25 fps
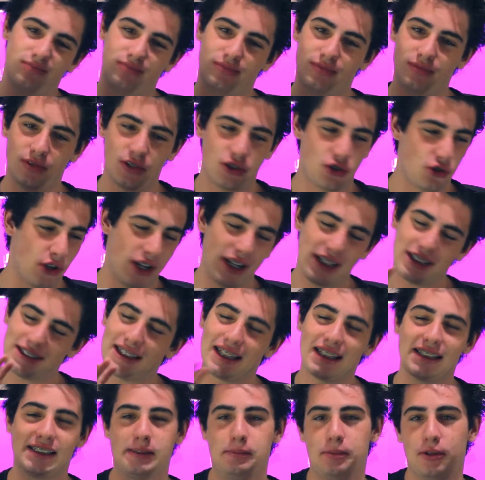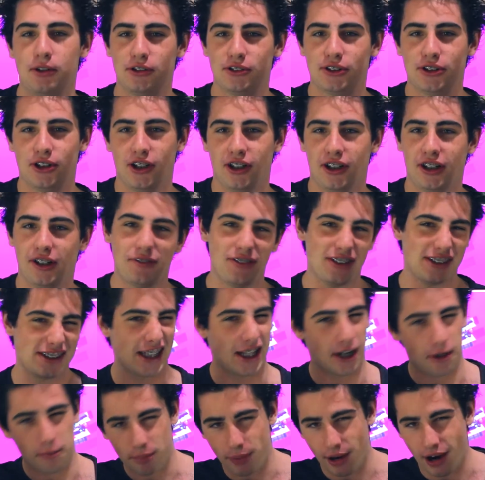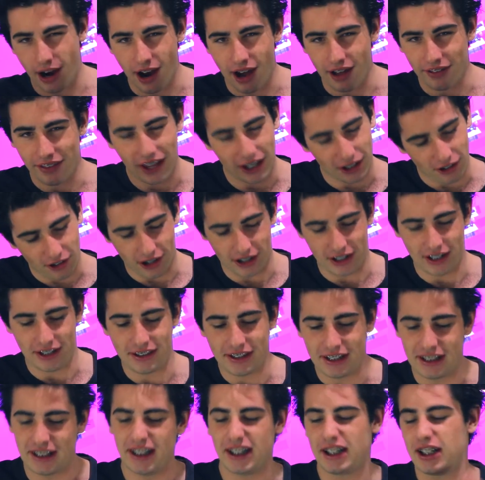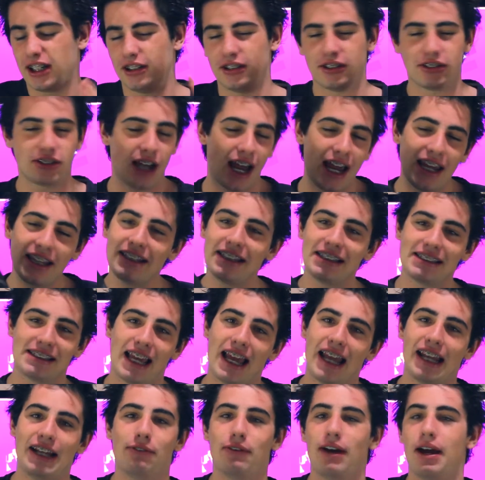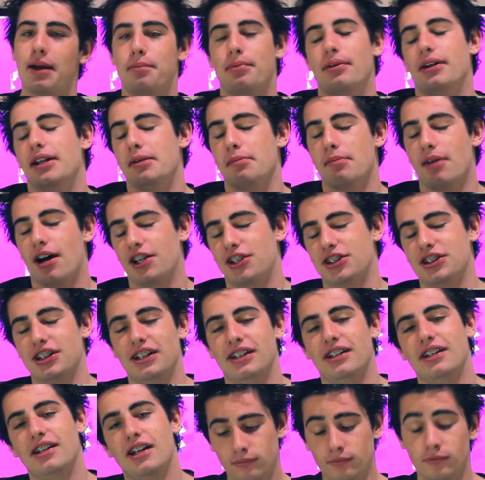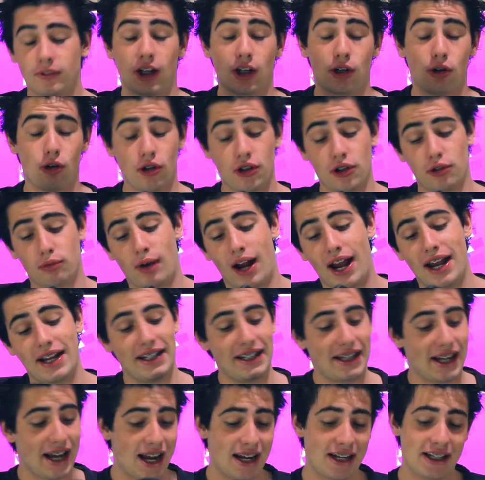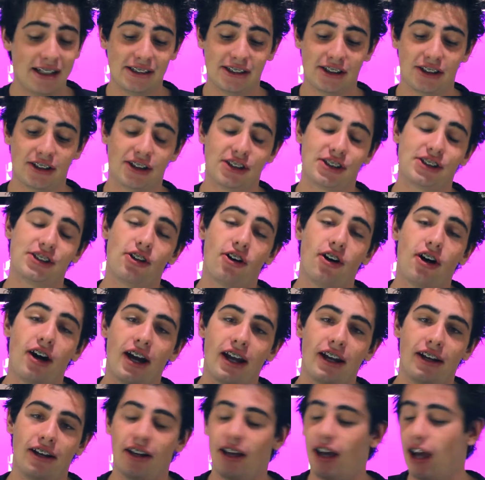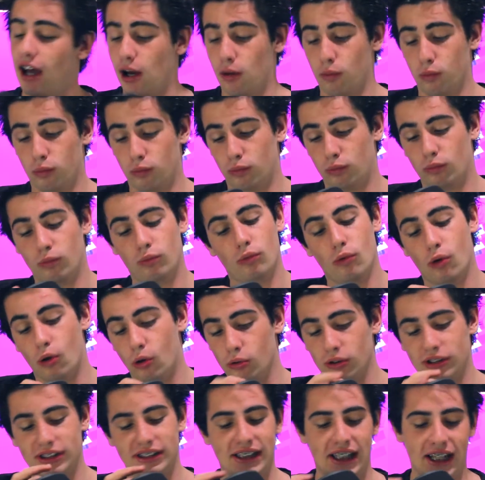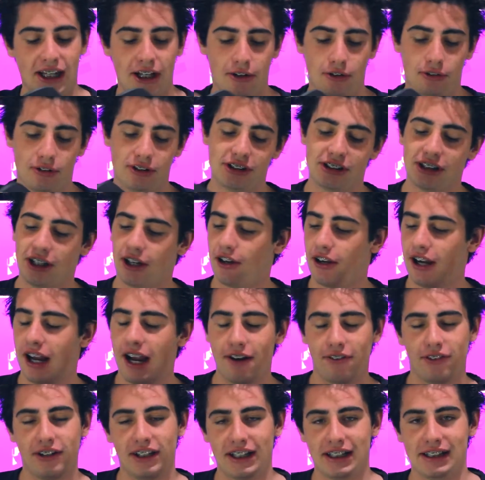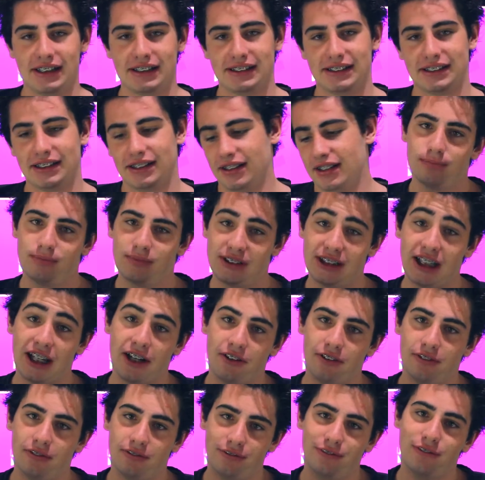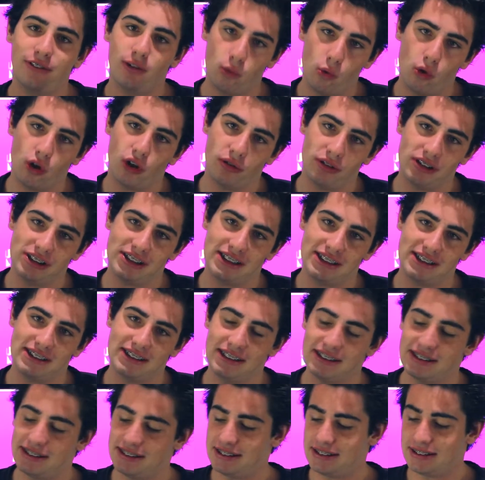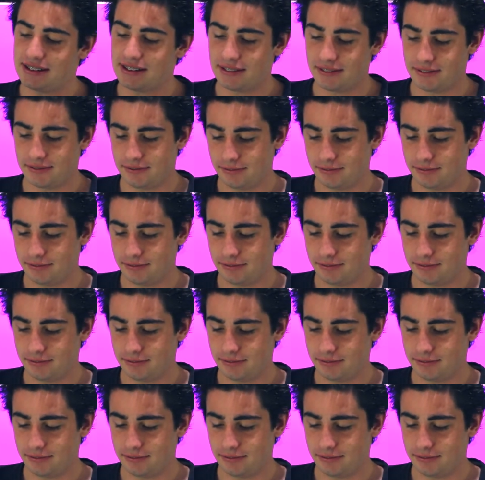drinks get spilt on it, if it's at a bar, that kind of thing. You can take this anywhere pretty much. It, like all the radiators on the side are all sealed, so everything's sealed for water resistance.